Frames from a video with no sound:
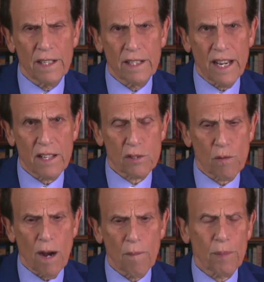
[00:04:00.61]
has
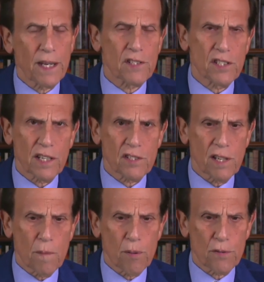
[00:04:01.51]
dropped by
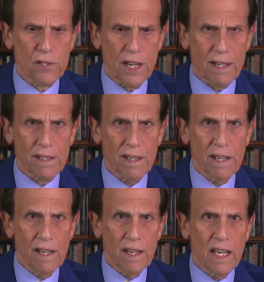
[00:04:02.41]
60%,
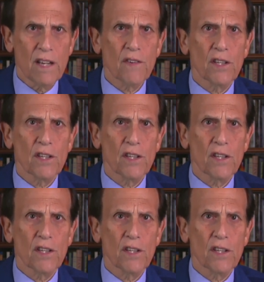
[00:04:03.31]
Mike, even what...